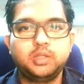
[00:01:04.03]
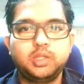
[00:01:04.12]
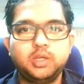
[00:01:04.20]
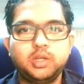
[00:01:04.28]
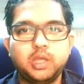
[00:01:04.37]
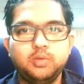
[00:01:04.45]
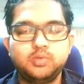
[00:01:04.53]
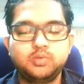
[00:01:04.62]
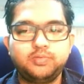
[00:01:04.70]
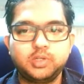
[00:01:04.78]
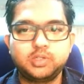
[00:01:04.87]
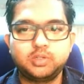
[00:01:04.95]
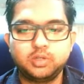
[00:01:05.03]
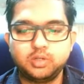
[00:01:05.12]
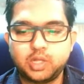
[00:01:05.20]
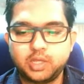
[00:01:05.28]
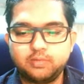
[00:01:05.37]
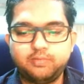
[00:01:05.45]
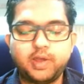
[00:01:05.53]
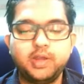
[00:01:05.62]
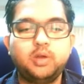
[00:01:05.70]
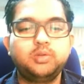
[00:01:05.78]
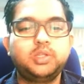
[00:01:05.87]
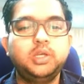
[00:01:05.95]
there I used to first like find
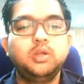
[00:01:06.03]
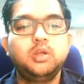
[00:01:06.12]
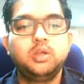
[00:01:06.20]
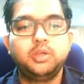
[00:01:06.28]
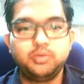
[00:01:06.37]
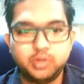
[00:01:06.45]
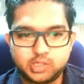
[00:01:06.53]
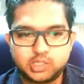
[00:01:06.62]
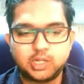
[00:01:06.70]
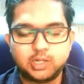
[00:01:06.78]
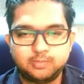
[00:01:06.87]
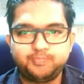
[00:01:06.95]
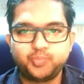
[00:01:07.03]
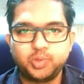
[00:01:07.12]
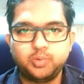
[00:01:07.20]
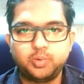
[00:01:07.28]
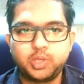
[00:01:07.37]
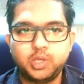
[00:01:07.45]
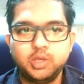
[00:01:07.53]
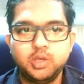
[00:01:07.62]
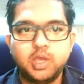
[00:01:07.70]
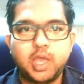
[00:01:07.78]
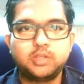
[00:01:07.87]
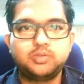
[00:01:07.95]
out the unit cell. Okay,
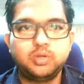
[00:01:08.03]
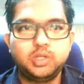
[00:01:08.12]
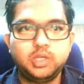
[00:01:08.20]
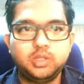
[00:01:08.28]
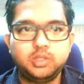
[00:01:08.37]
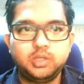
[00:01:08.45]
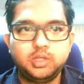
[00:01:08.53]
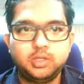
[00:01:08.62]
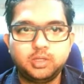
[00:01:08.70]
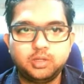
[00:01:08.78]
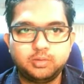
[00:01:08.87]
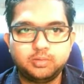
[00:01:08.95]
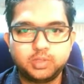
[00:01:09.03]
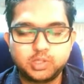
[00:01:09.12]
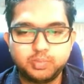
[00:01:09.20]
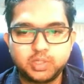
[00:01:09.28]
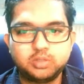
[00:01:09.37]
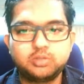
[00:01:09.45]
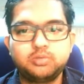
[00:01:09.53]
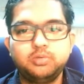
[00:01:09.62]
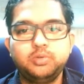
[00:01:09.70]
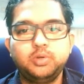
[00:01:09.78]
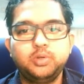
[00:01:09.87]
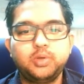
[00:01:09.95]
actually in the this metal
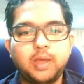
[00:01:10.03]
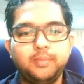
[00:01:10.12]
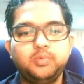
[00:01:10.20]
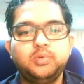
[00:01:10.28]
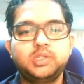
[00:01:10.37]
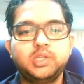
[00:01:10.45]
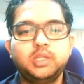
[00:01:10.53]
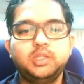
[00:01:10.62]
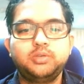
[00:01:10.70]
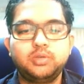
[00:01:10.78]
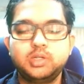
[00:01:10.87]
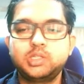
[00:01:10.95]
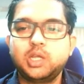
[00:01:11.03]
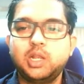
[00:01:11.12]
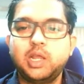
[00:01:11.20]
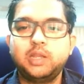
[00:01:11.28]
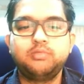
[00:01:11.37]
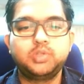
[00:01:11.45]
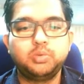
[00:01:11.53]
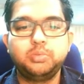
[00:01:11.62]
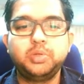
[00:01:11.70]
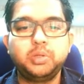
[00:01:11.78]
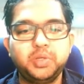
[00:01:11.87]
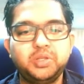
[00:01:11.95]
studio you have to design the unit cell, and which will be
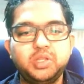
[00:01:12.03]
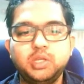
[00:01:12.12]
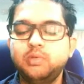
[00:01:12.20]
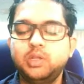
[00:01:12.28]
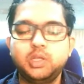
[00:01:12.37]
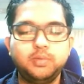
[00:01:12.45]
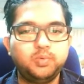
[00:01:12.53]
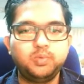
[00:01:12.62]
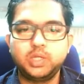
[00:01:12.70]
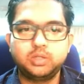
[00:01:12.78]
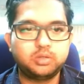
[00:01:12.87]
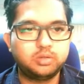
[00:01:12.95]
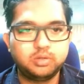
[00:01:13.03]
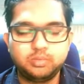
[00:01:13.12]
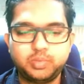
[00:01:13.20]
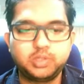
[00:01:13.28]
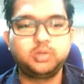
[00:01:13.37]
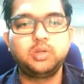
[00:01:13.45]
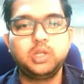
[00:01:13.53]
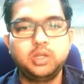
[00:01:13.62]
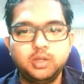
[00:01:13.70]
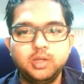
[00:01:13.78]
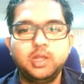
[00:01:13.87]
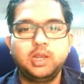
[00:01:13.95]
repeating will give you that particular
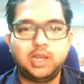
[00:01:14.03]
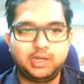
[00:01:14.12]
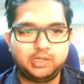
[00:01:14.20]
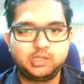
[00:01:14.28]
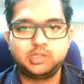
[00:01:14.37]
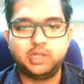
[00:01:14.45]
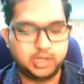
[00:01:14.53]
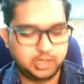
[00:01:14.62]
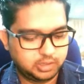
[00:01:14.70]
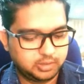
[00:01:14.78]
lattice, right?